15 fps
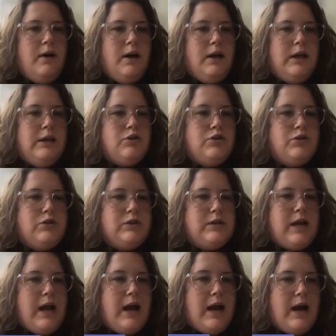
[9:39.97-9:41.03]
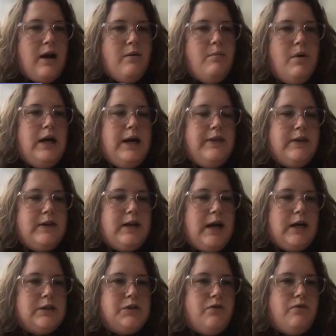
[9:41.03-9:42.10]
Each tab on the
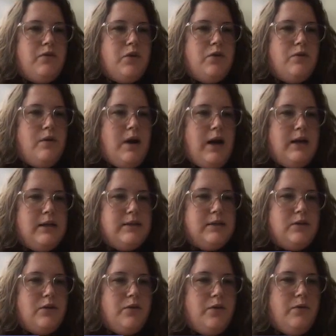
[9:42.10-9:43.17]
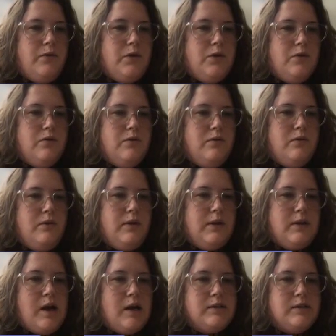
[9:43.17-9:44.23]
taxon view has an overview,
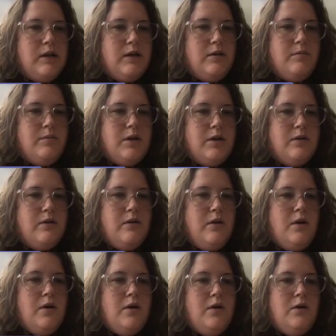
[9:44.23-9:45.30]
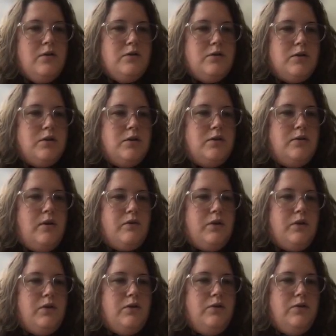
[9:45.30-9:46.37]
the taxonomy. So
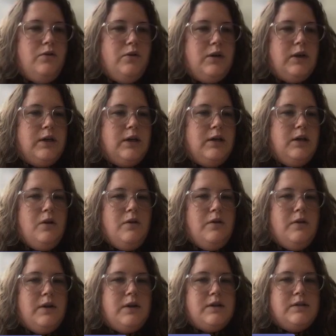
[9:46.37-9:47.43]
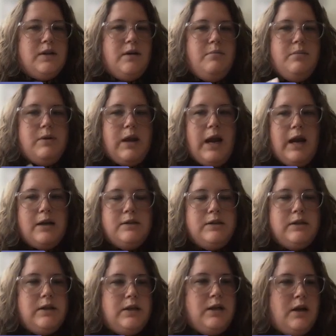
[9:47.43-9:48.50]
you'll get the
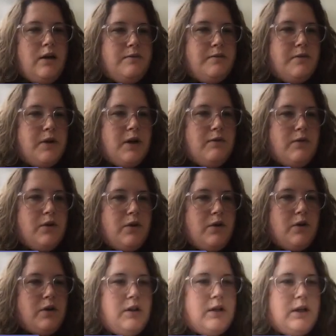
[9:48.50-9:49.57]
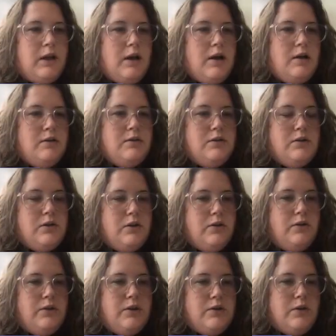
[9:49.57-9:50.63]
subtaxa of whatever you're clicking on.
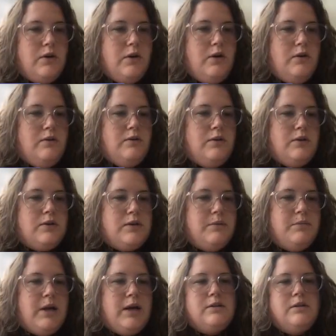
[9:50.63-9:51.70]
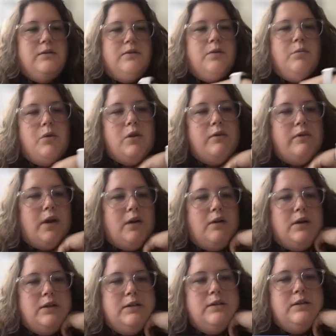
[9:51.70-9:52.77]
So these are the subtaxa of Ebola
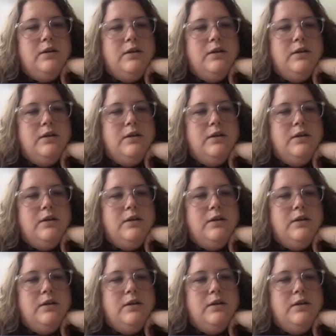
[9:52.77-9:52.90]
virus.